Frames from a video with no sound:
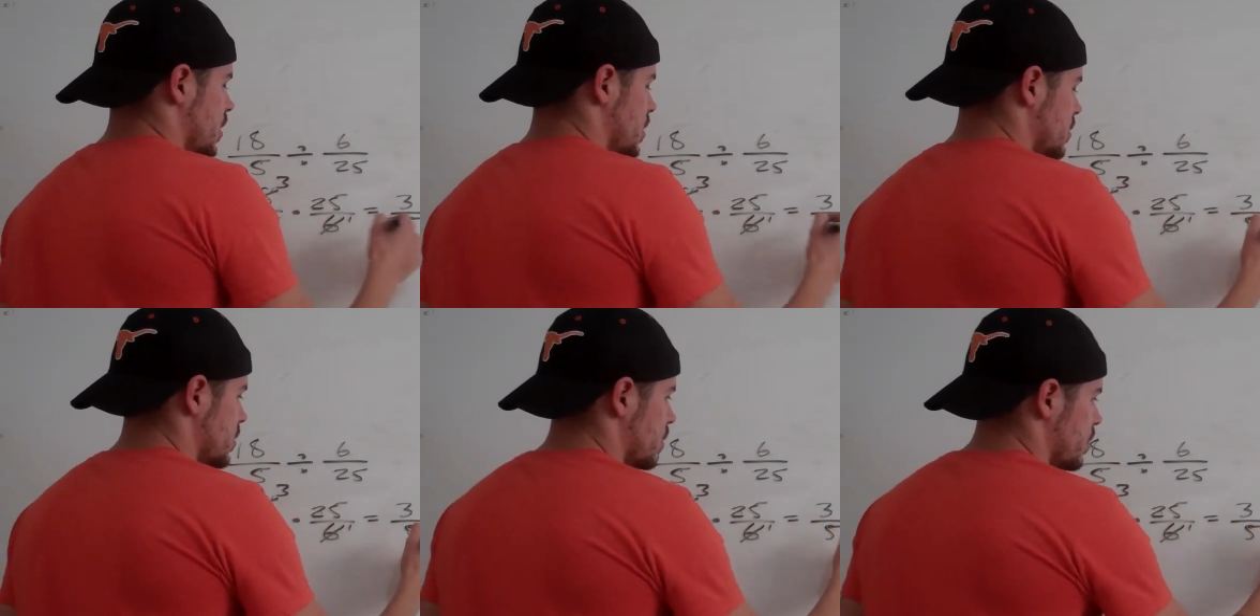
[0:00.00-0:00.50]

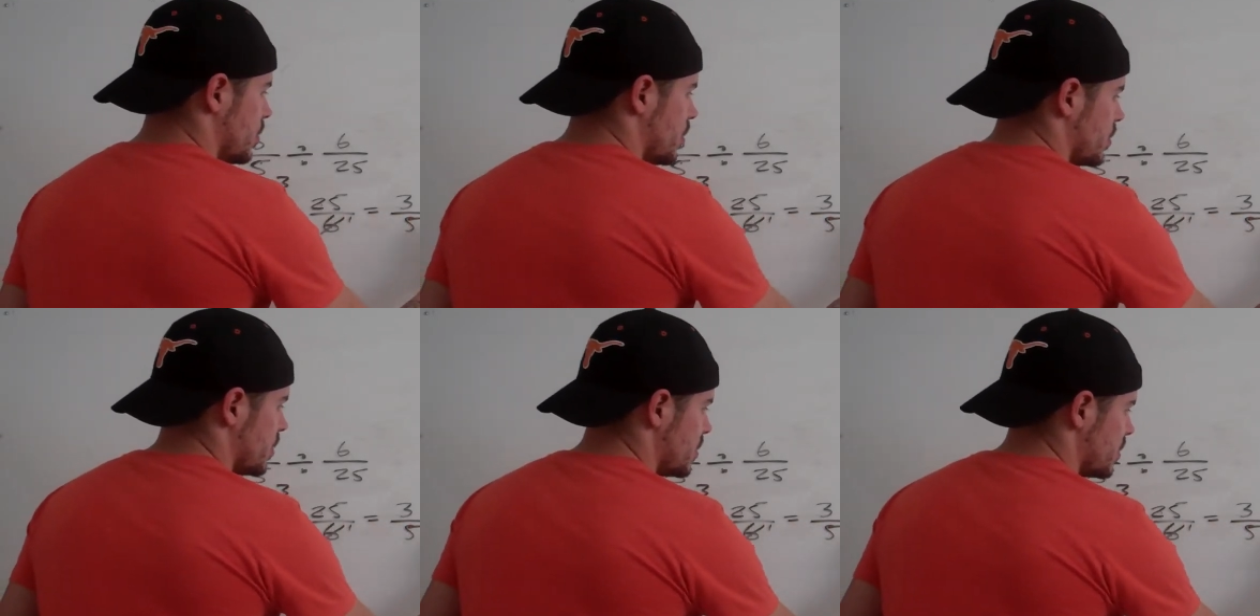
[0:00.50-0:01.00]
so
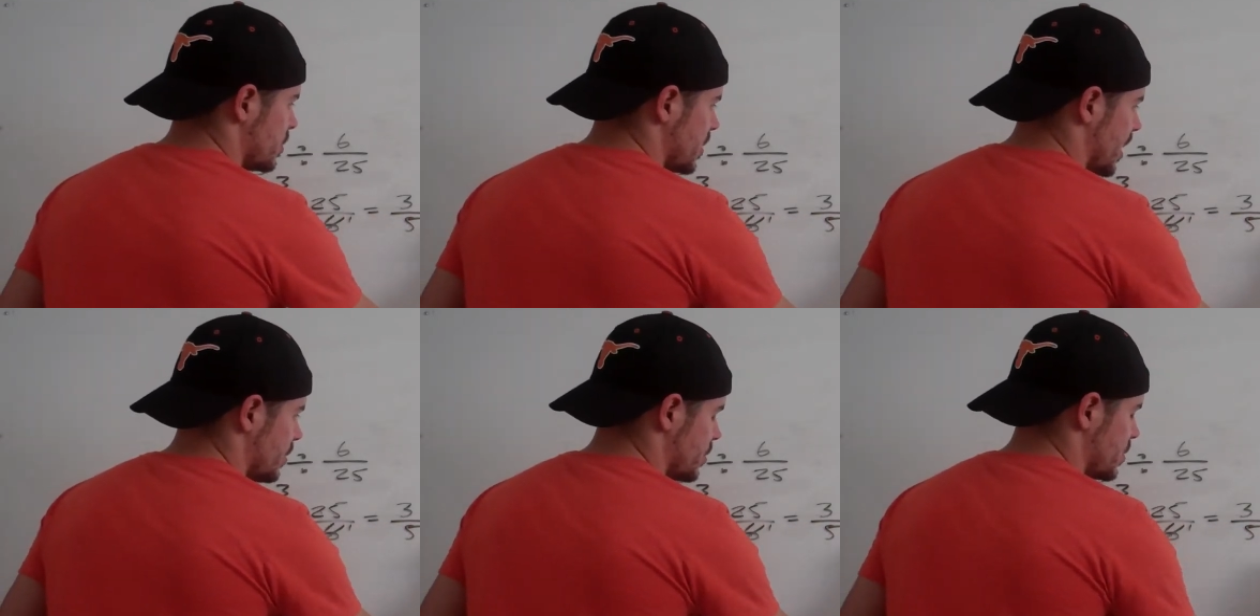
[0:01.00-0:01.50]
this is
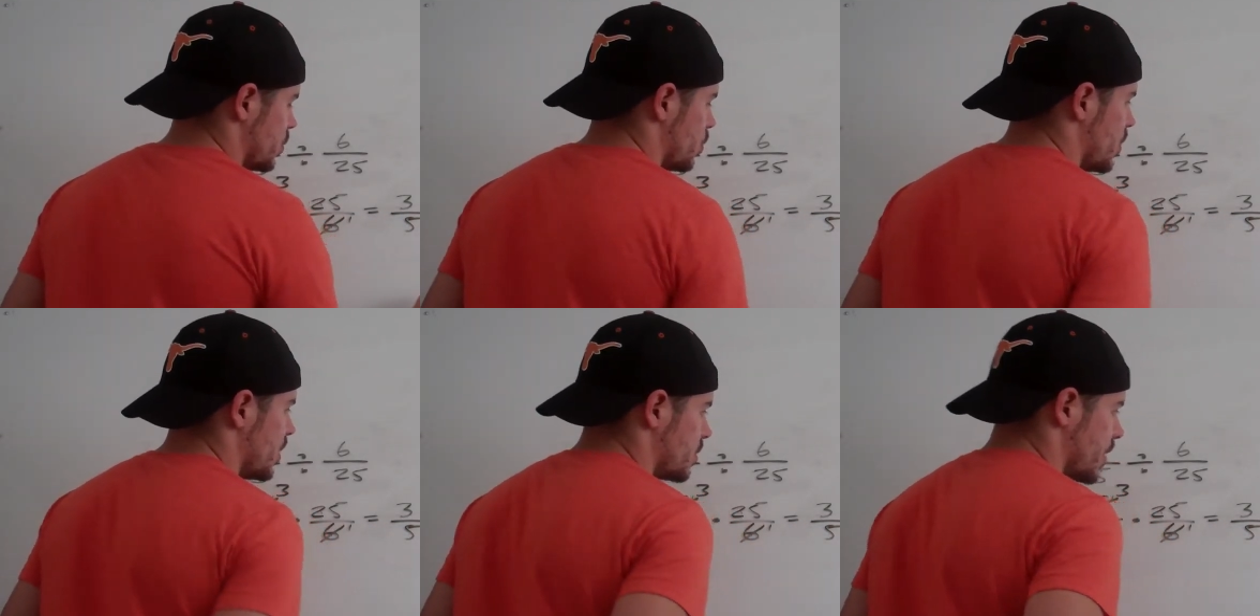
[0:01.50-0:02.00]
now just a
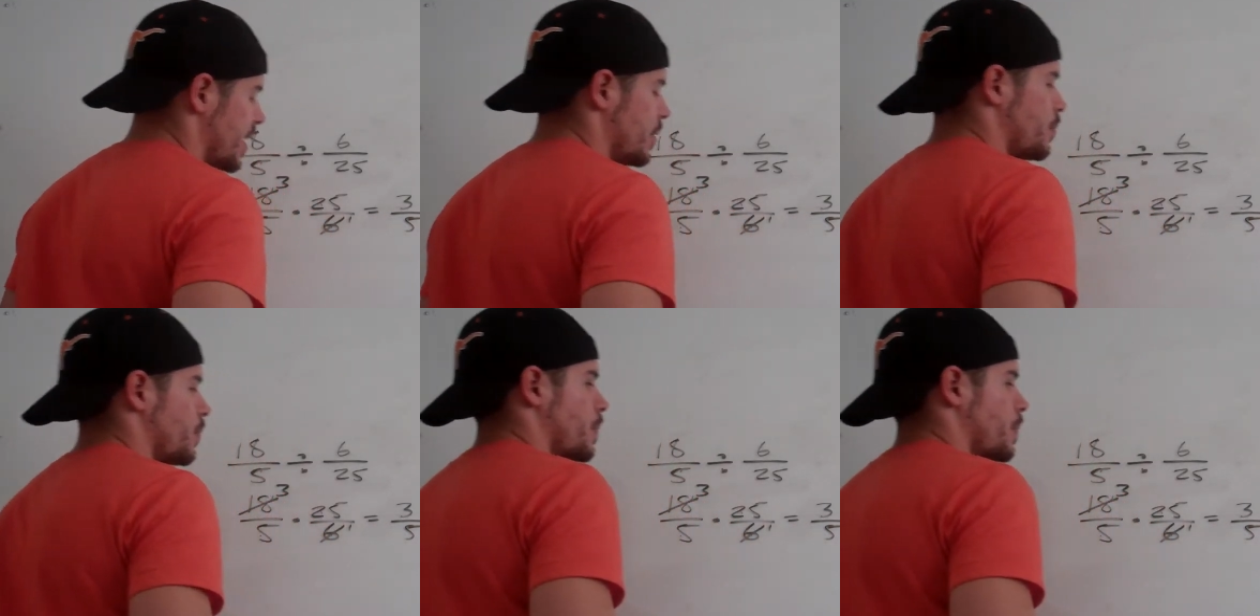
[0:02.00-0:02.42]
1, right?